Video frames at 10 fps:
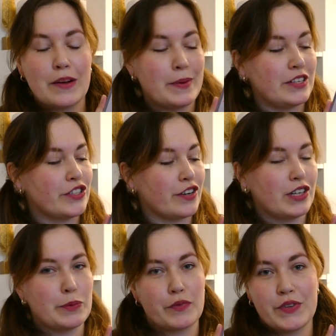by
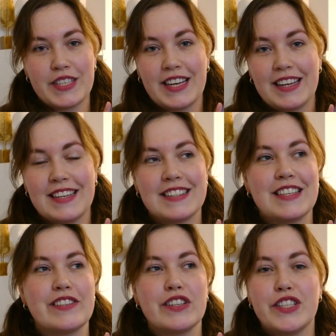Charlotte Brontë. This
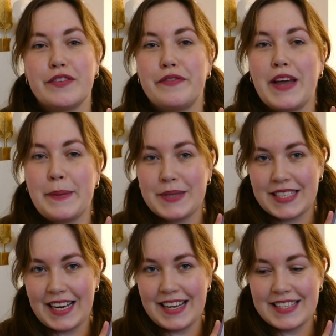is such a famous
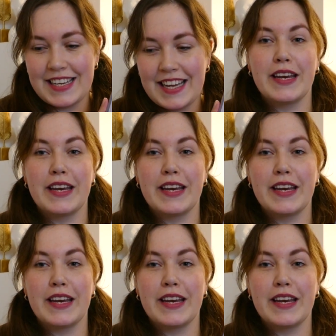classic,